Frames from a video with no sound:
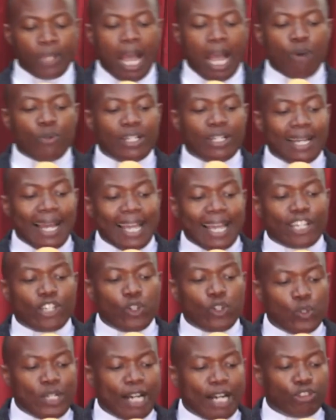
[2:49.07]
I would like
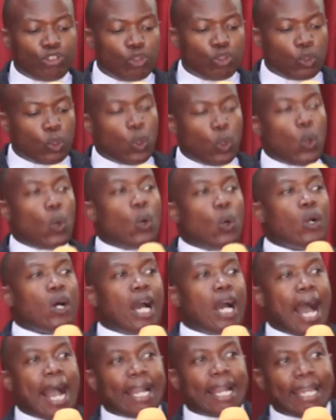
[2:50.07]
you now to
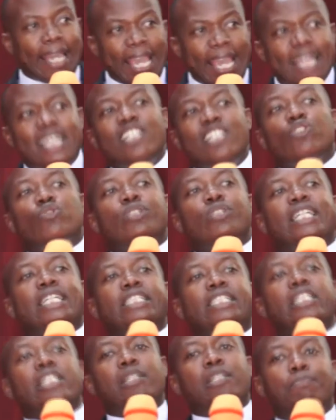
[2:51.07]
go again into the
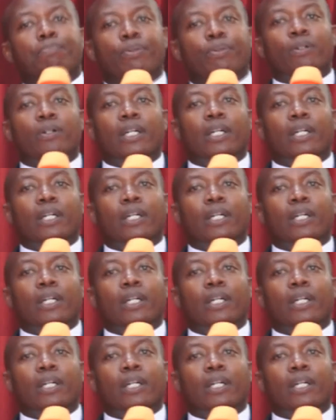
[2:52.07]
deep